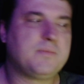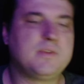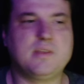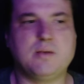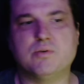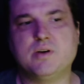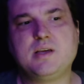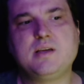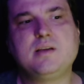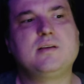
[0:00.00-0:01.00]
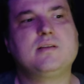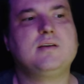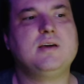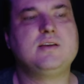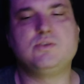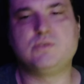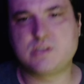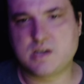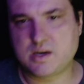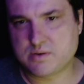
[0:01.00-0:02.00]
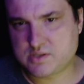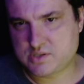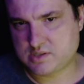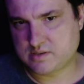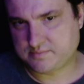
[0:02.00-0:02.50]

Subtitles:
They bring it to Cyrus,